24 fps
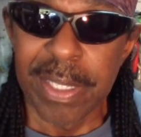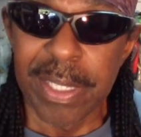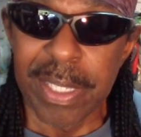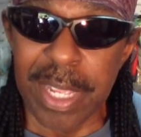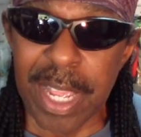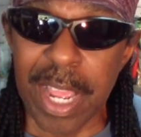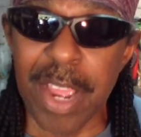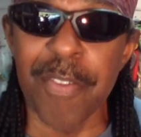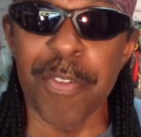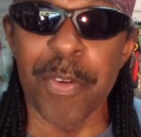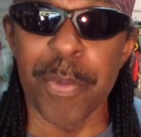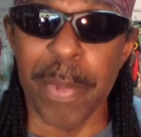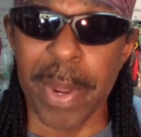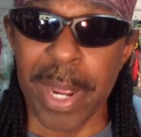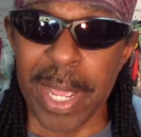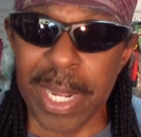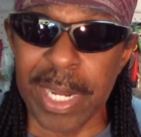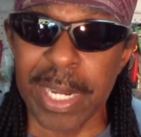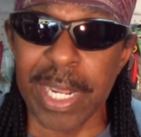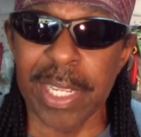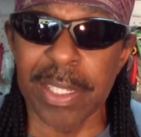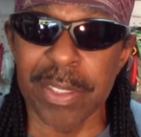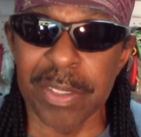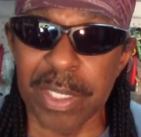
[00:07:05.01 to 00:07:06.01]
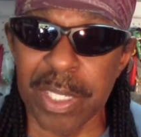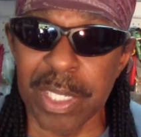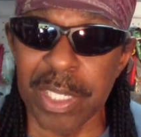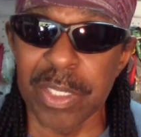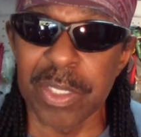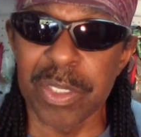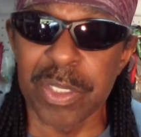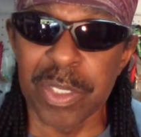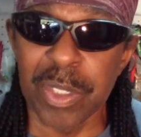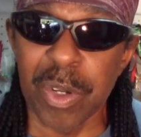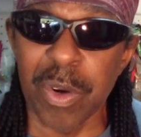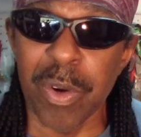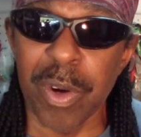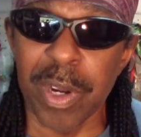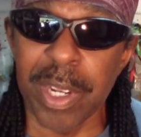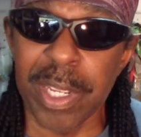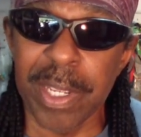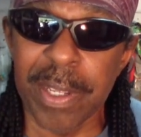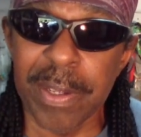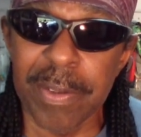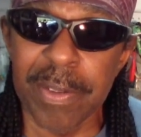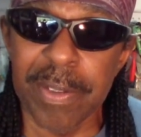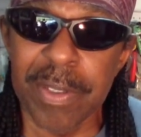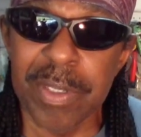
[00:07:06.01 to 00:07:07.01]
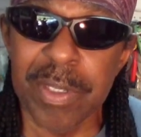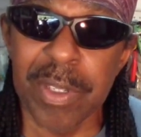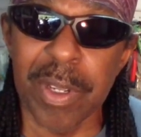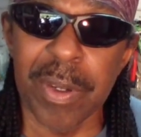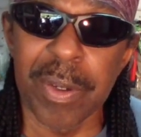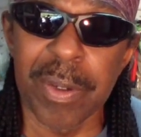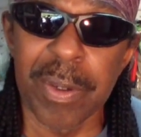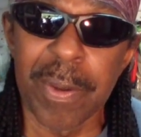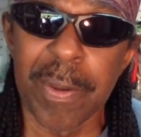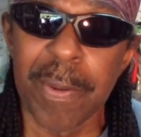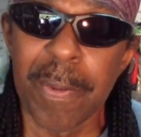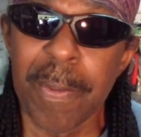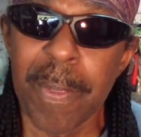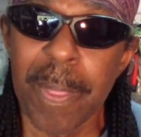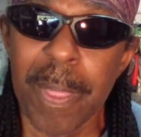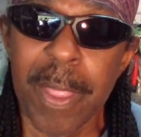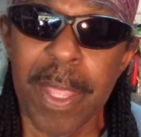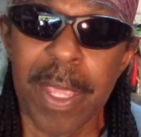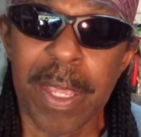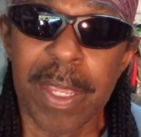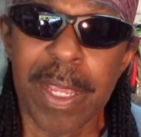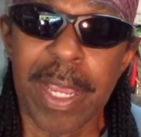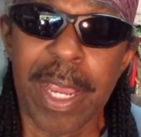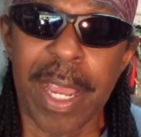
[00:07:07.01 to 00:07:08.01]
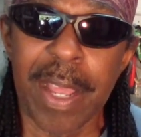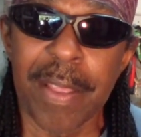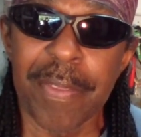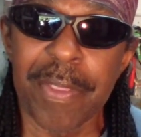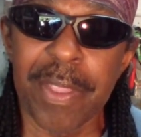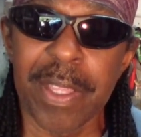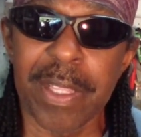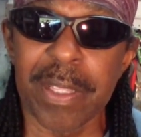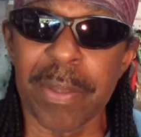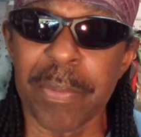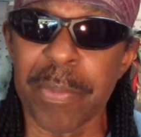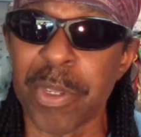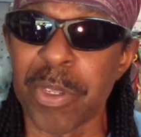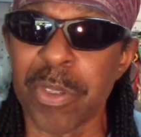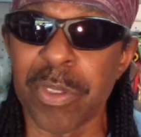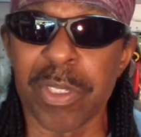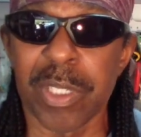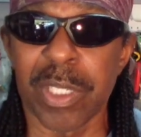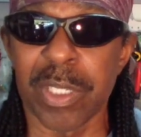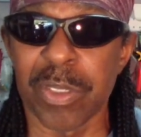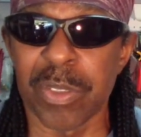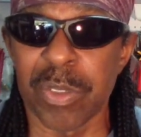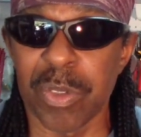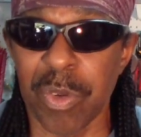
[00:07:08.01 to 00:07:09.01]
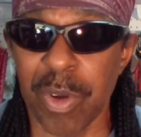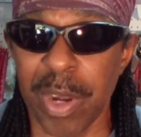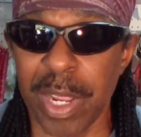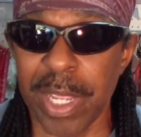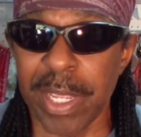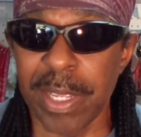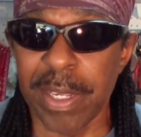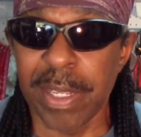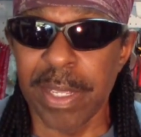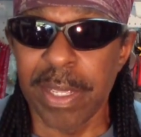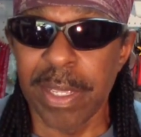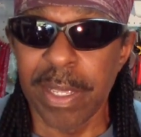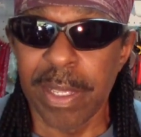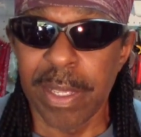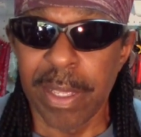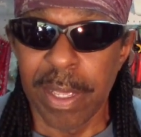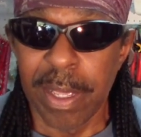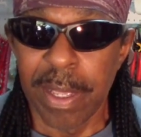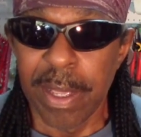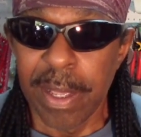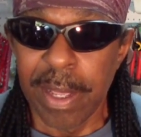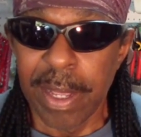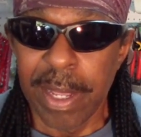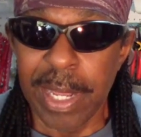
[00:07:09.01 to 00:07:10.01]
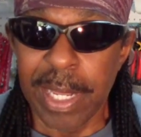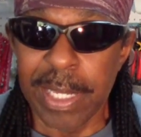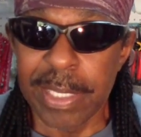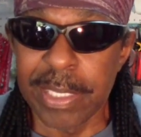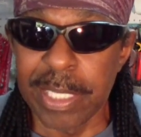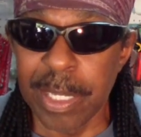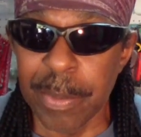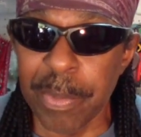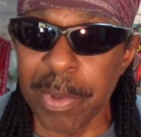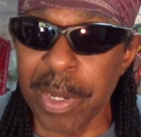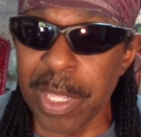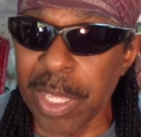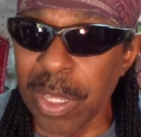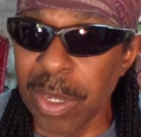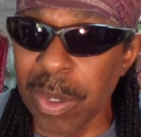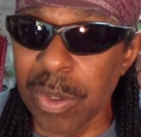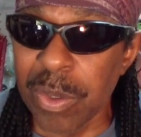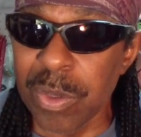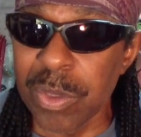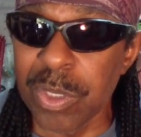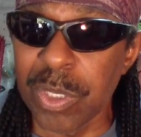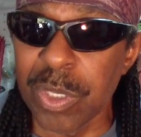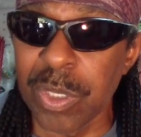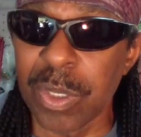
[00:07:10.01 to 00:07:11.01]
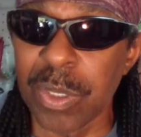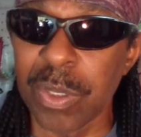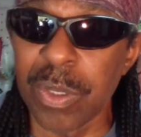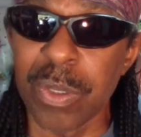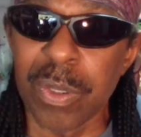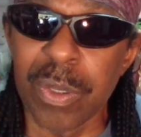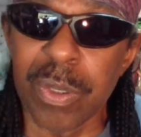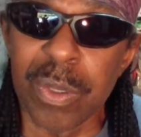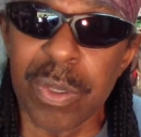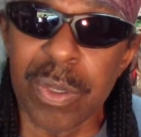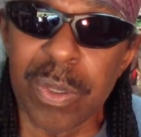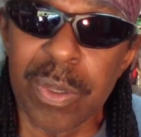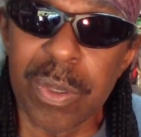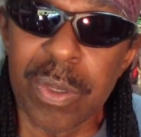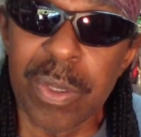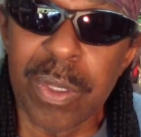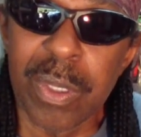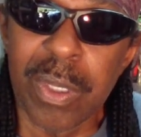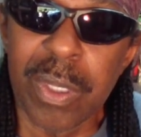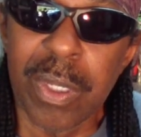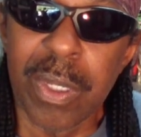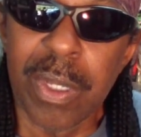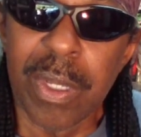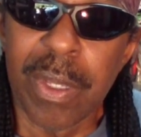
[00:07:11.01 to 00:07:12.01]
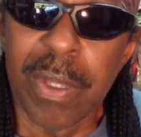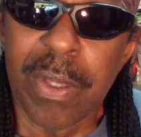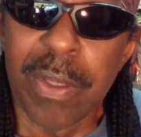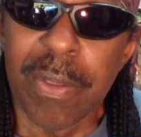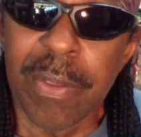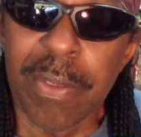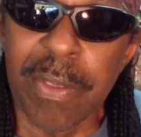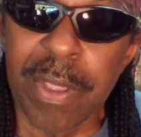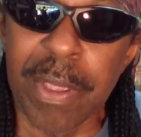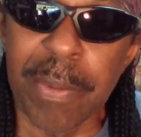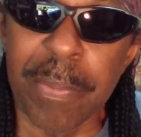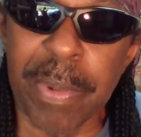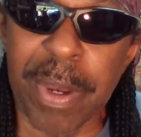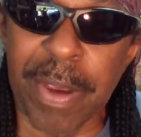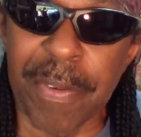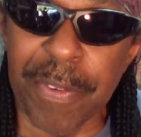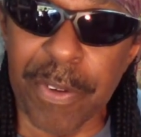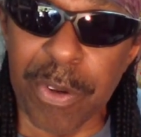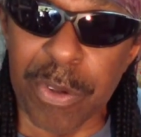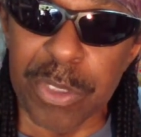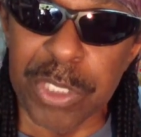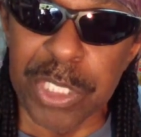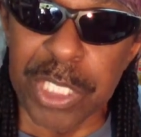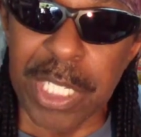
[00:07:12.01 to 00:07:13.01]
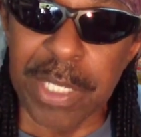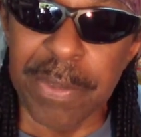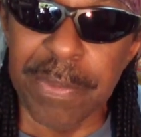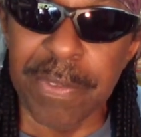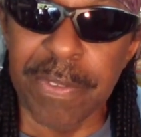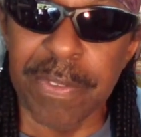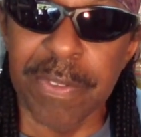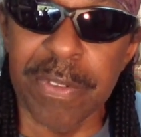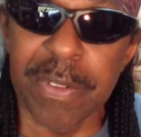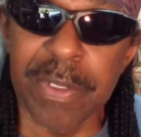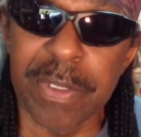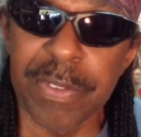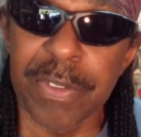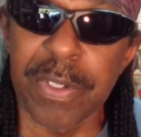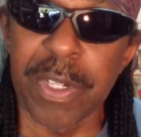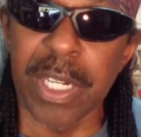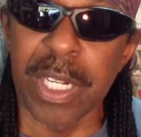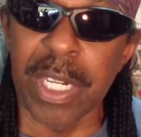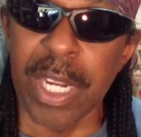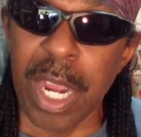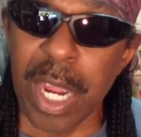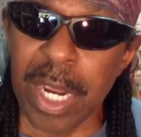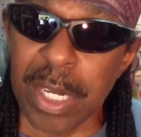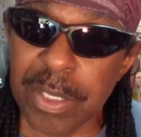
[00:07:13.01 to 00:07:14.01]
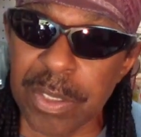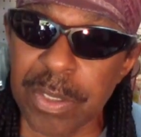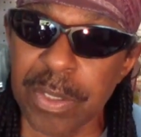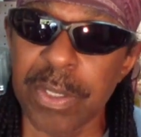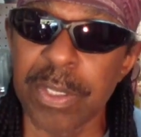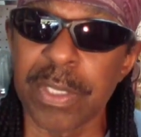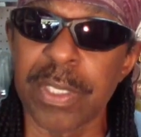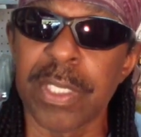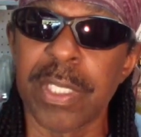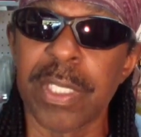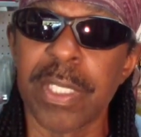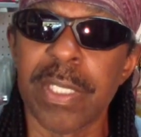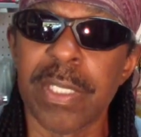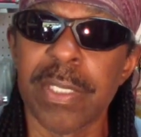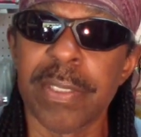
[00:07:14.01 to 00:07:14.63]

Everybody likes a good story. So I think the music is great. I typically go to the Buffalo Chip for a concert.